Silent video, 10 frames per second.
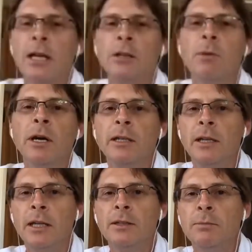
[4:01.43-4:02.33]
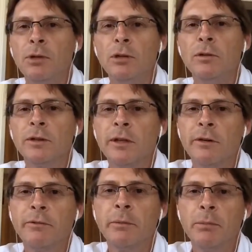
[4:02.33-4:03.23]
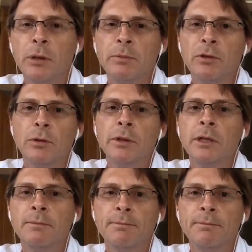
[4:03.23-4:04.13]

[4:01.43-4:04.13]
might need to mute yourself when Bob's talking.